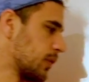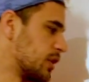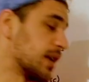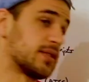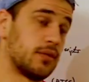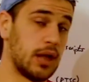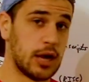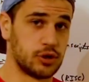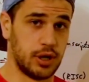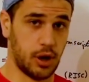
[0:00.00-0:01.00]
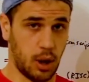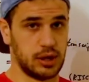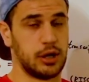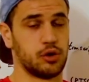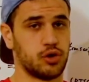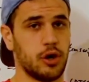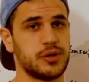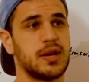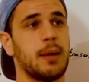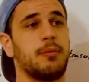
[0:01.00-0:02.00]
So that's what we'll actually call a control
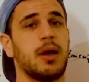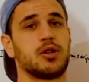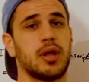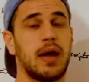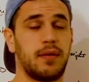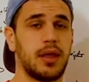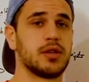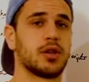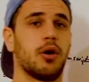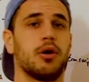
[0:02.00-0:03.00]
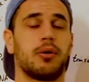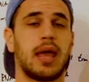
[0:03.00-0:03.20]
step and make sure that everything's going